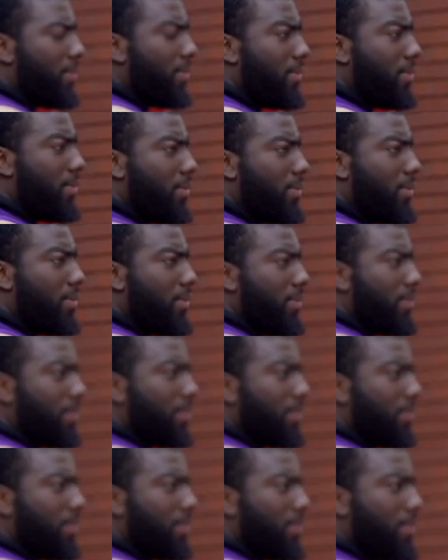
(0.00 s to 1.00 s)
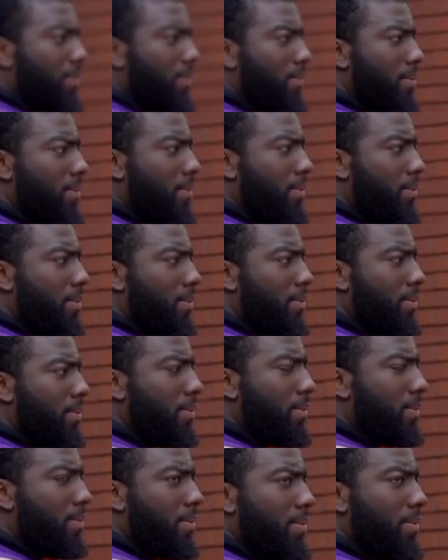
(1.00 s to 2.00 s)

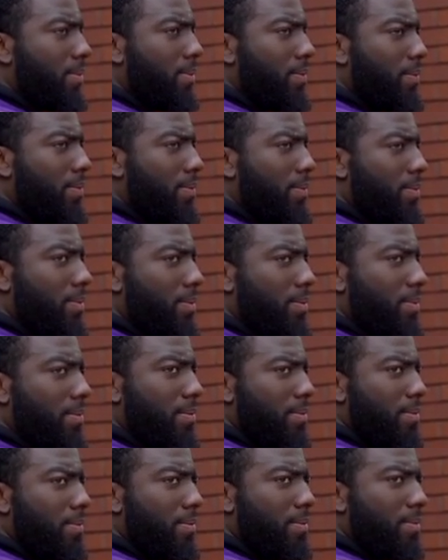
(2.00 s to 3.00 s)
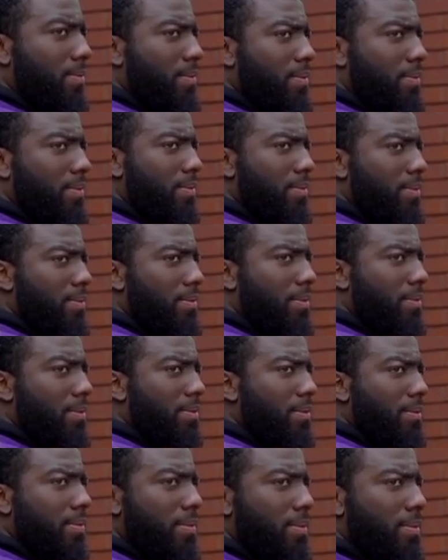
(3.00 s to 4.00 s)

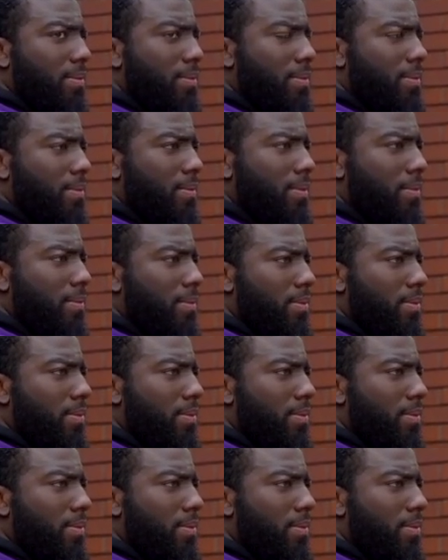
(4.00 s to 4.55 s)
This person isn't speaking.